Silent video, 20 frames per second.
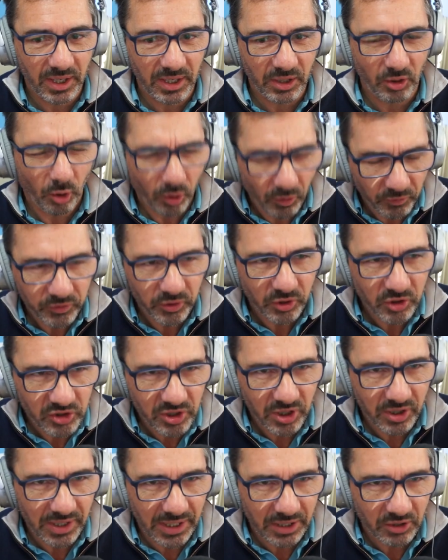and often
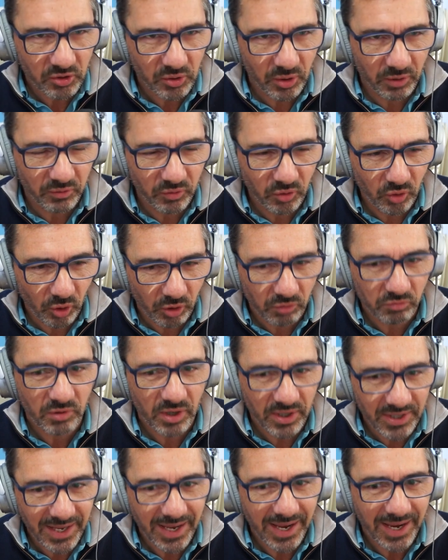turn out to have not
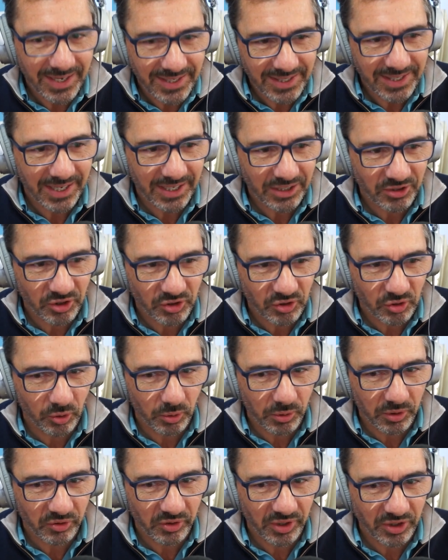run any ads at all
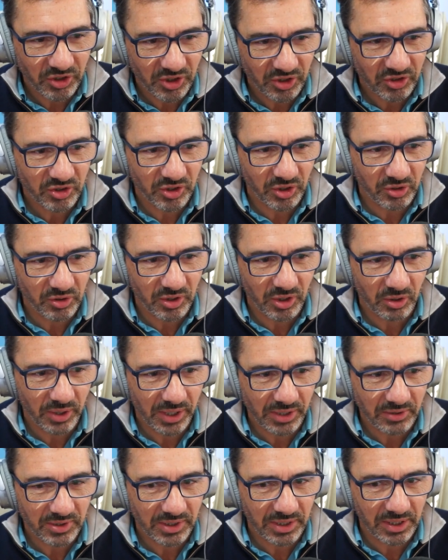because they just don't know
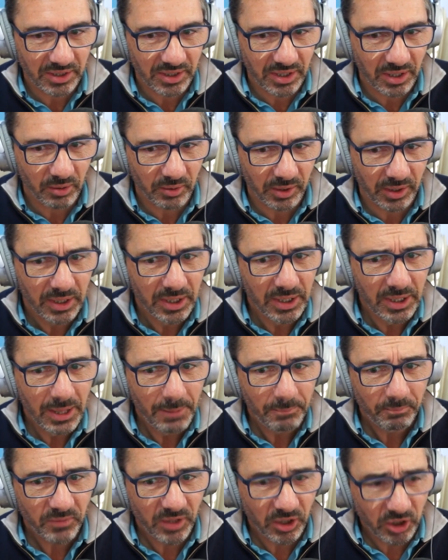how to get going.
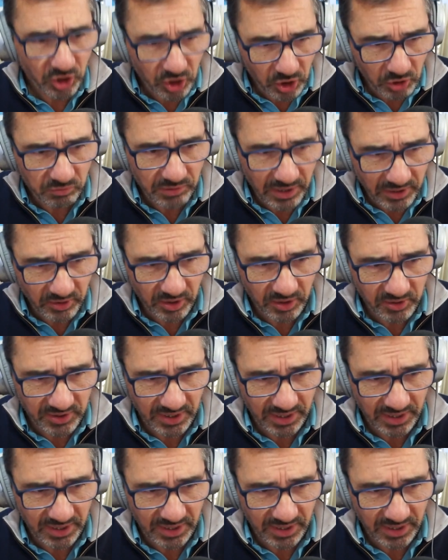Now you ran those